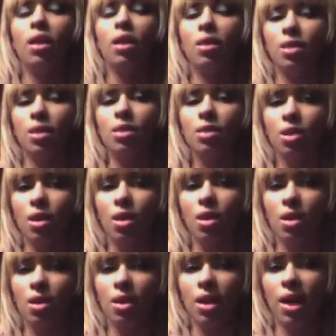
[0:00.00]
These are
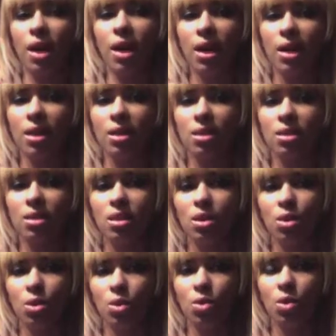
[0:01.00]
all guys
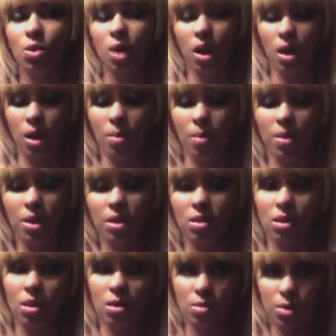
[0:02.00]
who, I mean,
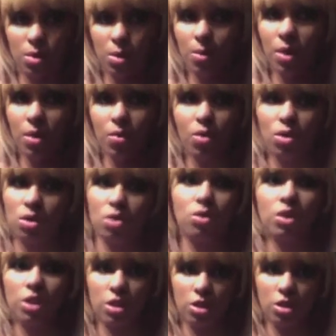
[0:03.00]
to me, of course,
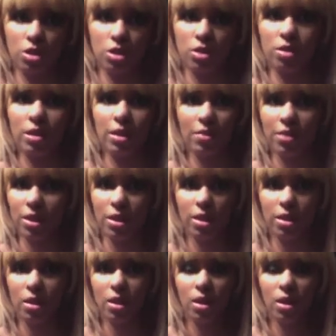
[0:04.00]
Christian should
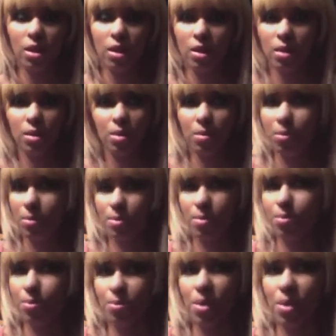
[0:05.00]
definitely
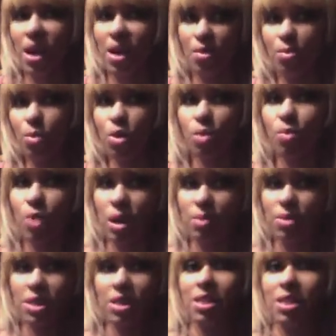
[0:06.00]
have more props
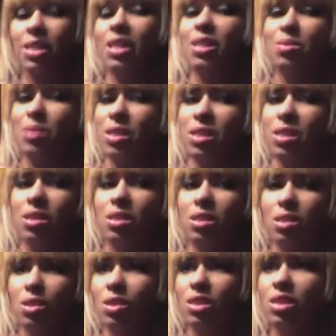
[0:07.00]
than he does because
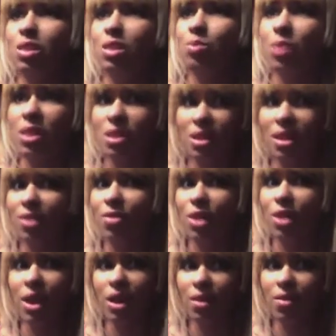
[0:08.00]
Christian's been there like
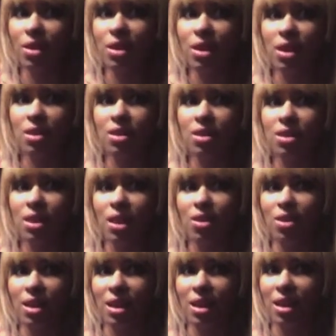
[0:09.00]
forever, and he held the title
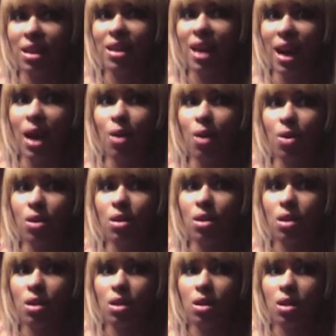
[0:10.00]
like an hour.
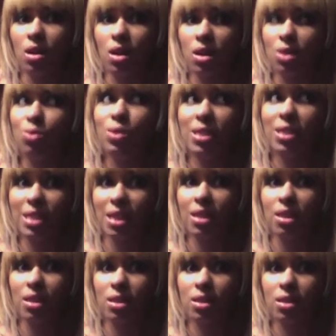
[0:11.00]
It's
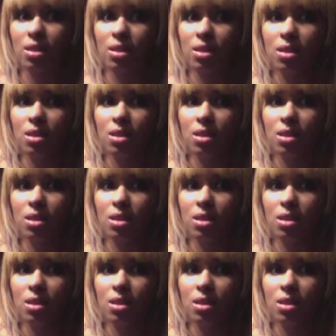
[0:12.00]
ridiculous.